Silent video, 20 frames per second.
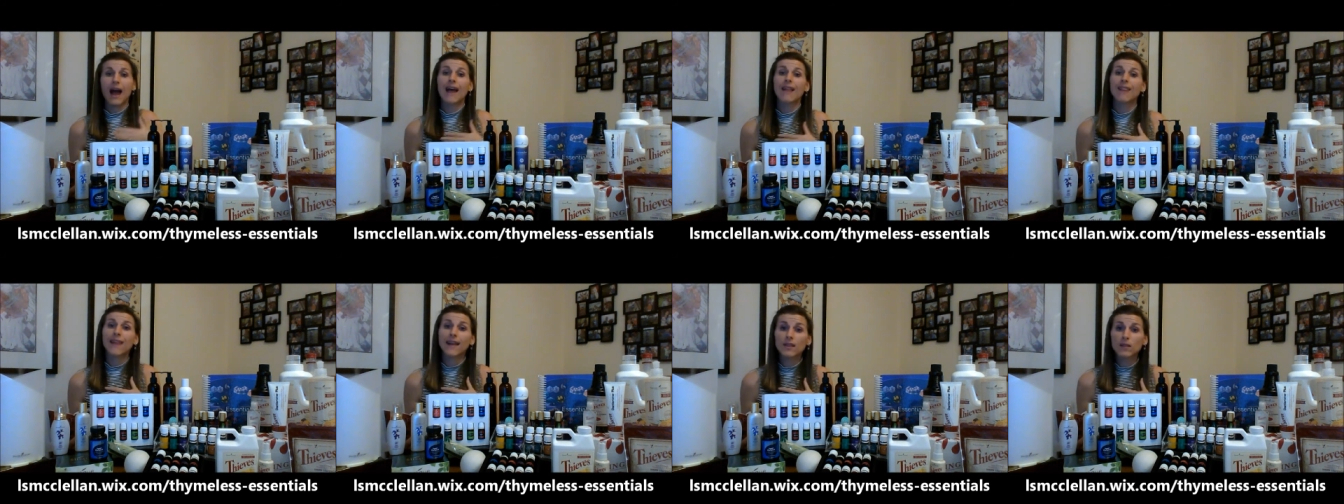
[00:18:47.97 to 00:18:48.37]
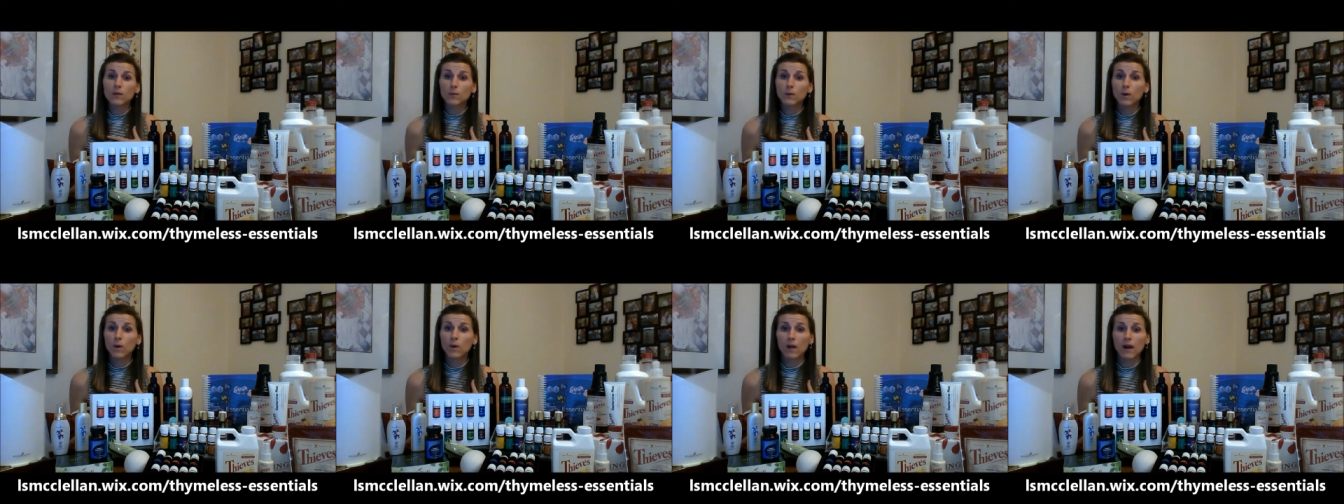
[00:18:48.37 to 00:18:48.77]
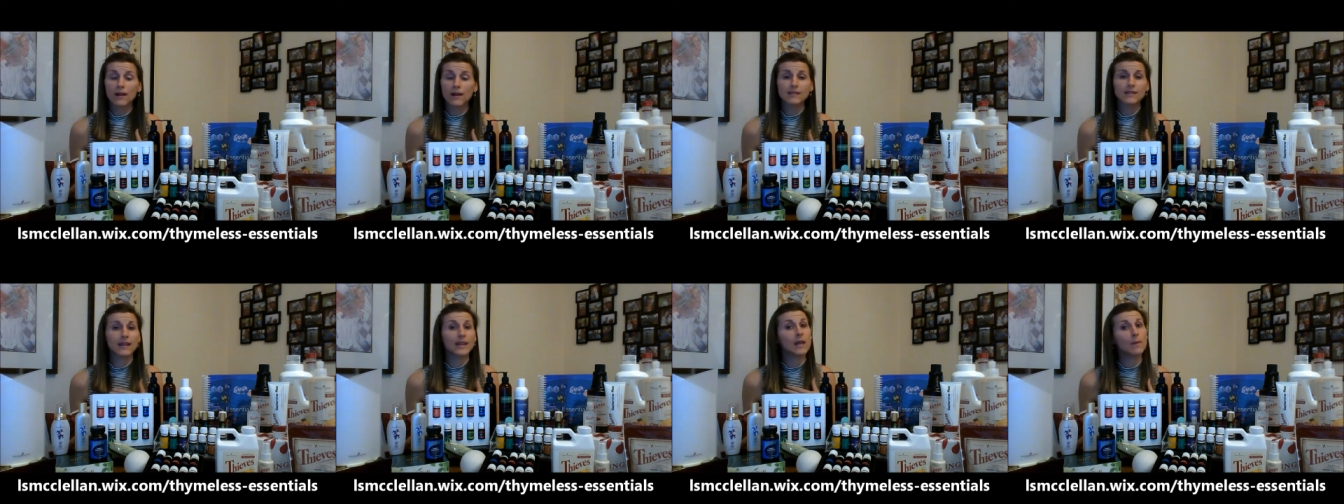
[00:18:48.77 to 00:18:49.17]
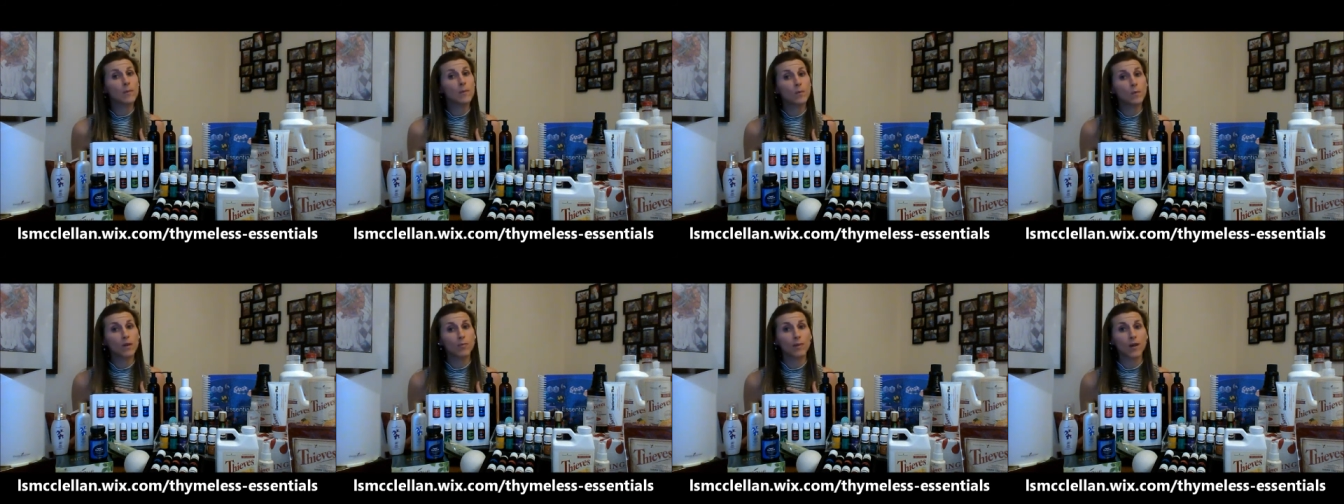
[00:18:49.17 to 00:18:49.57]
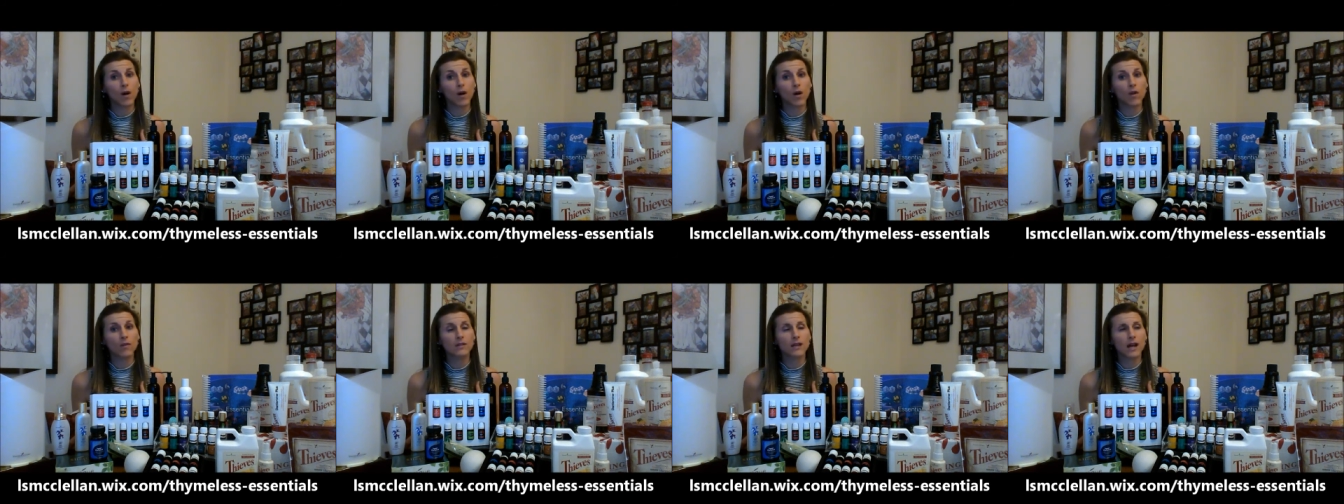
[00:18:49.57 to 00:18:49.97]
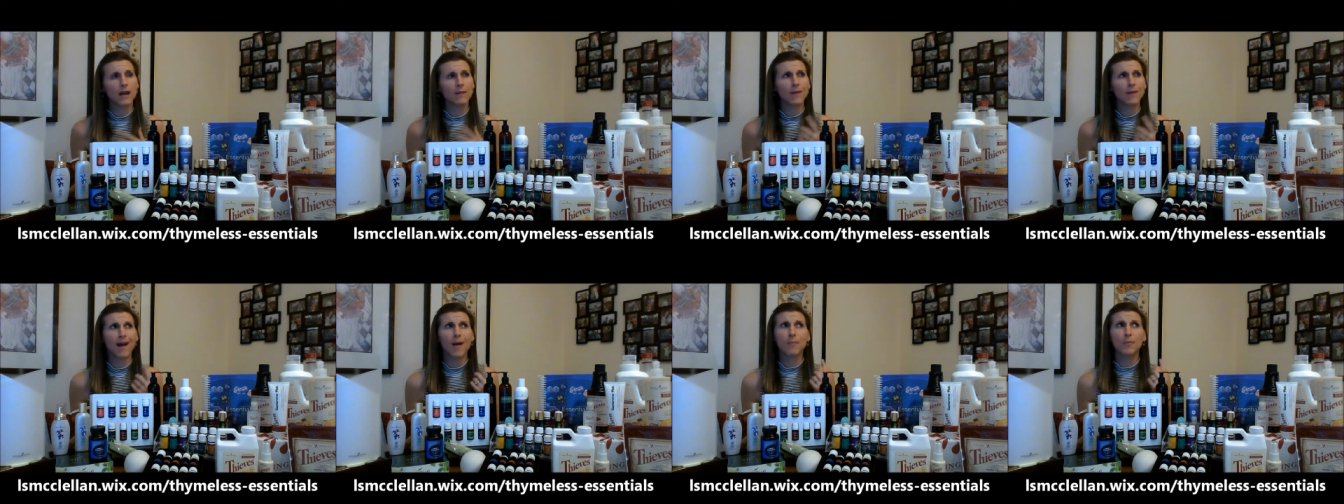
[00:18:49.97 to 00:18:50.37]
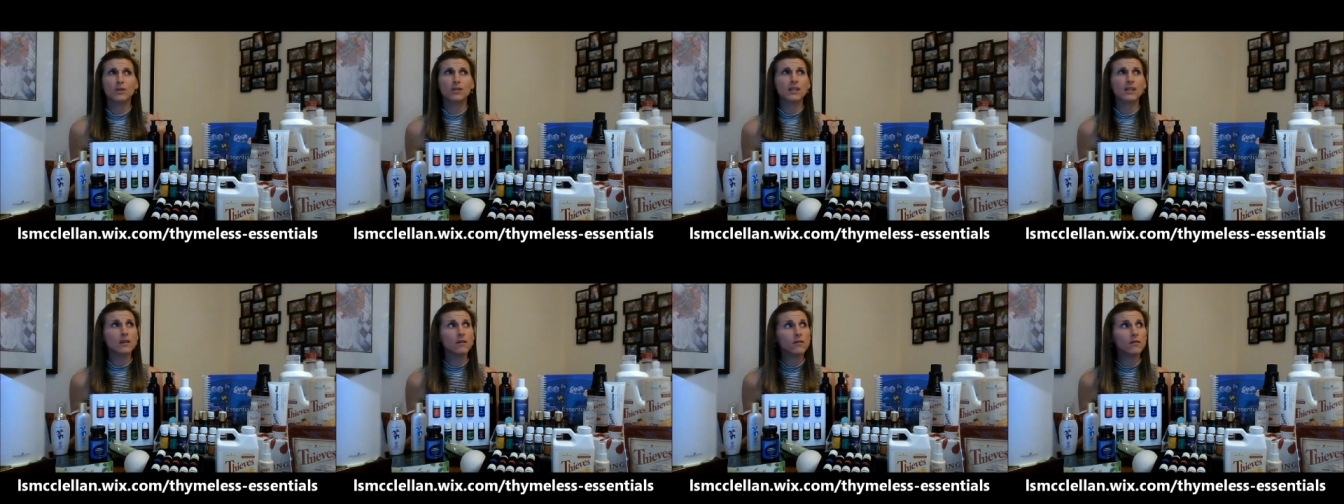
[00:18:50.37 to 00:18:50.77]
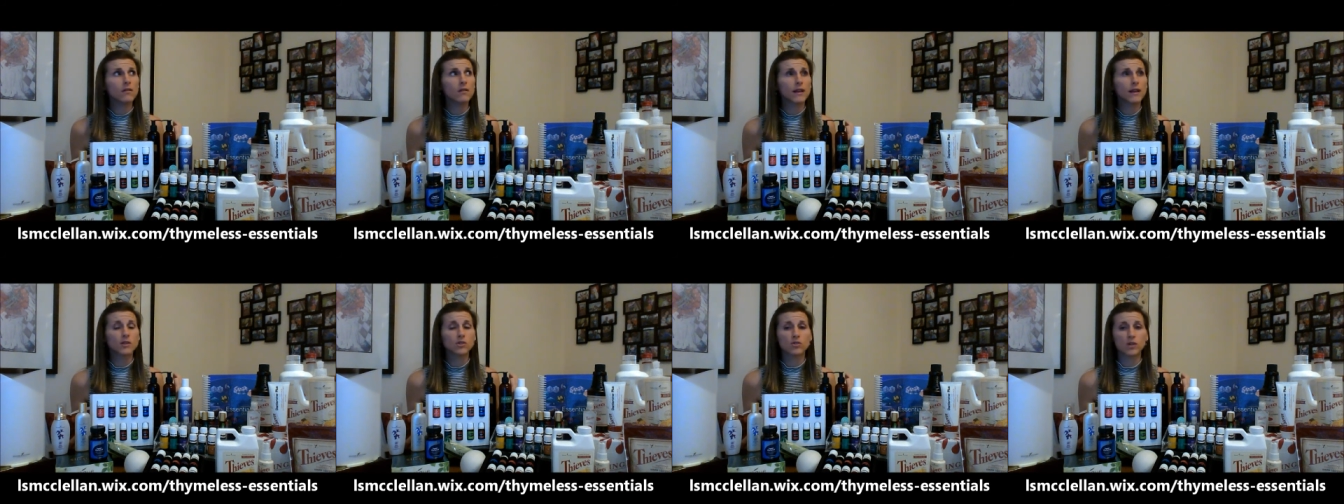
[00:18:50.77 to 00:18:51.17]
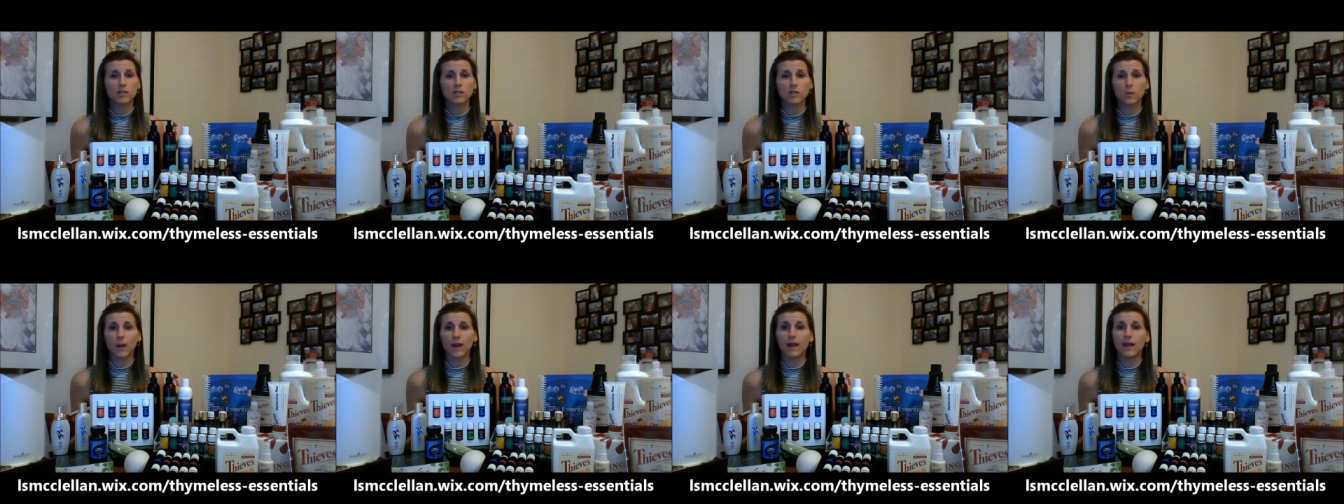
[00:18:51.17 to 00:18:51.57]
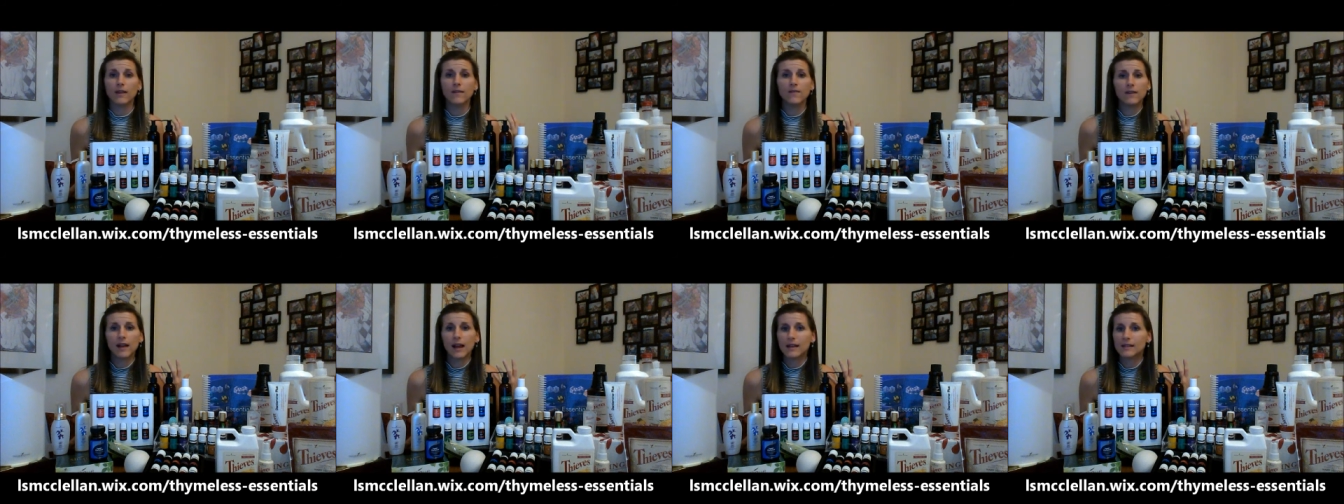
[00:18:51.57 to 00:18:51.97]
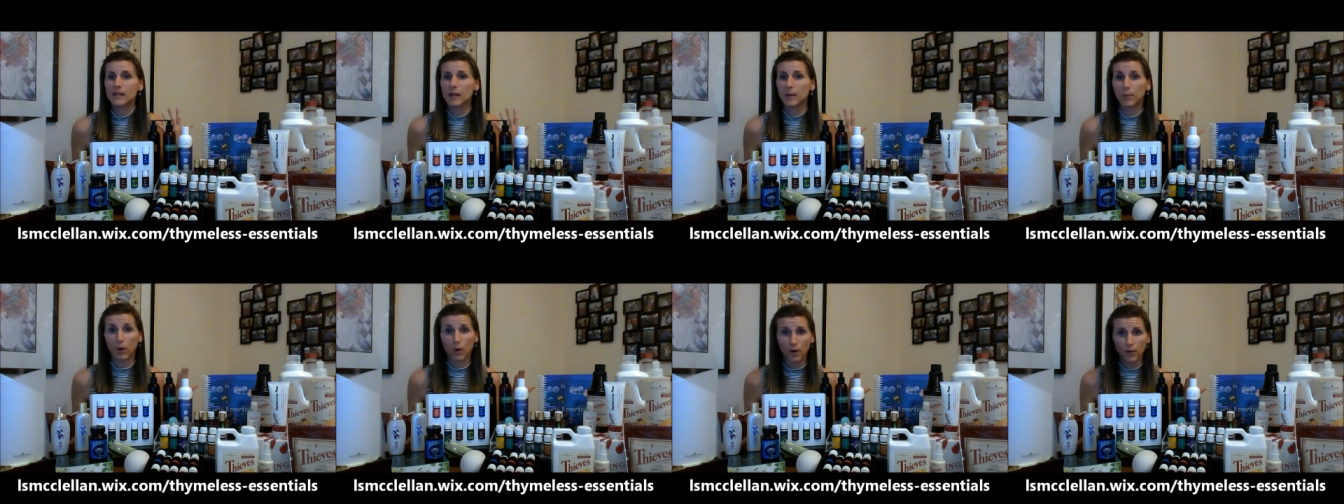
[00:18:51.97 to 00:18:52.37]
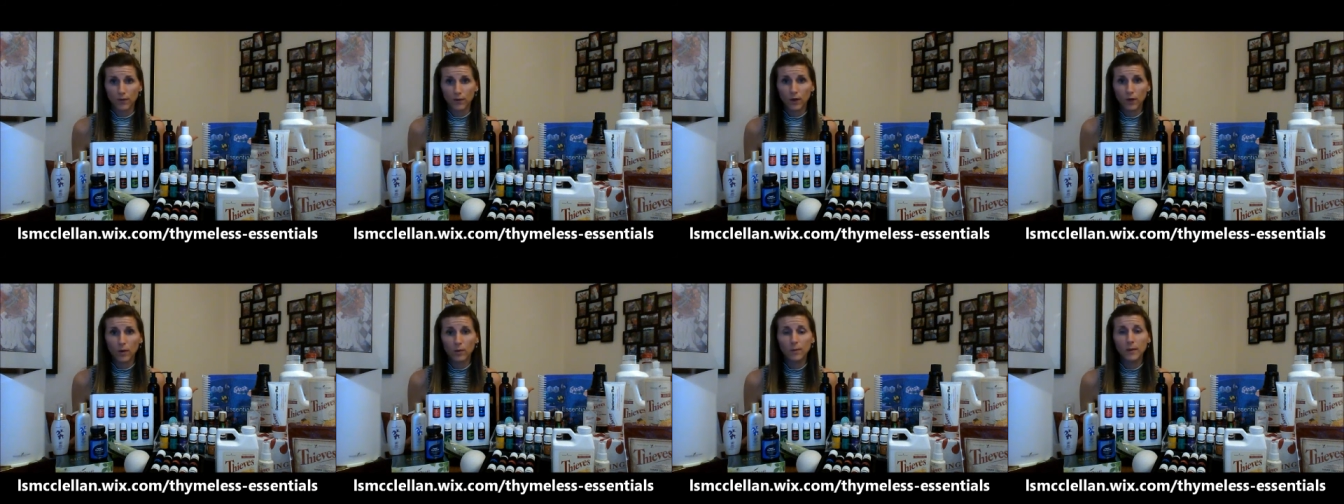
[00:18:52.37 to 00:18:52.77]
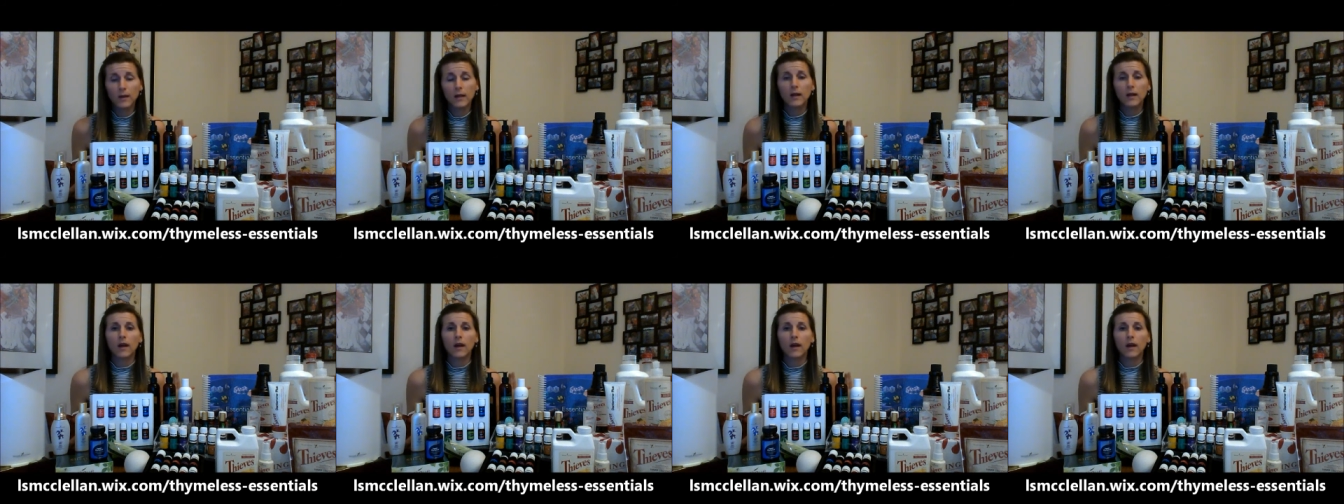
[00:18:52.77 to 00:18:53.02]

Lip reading: I like the roll-ons. I keep them with me all the time. I particularly like Stress Away even as a perfume,